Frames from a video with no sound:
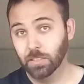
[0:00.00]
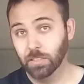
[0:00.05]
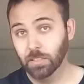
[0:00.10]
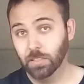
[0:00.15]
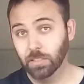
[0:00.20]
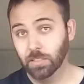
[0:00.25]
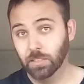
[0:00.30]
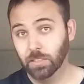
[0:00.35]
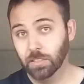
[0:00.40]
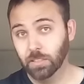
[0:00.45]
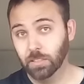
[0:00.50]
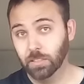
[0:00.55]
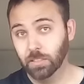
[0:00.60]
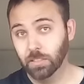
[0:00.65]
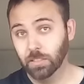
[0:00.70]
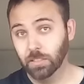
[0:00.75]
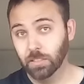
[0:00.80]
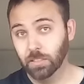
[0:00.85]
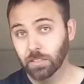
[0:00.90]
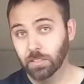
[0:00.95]

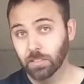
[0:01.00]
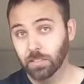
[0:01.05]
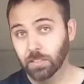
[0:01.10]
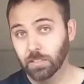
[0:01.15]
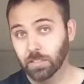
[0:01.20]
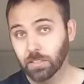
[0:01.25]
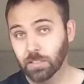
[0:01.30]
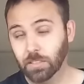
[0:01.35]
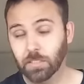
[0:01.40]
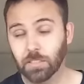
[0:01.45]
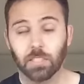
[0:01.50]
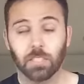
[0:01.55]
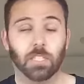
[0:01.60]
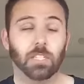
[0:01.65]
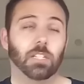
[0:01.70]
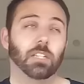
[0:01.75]
[no speech]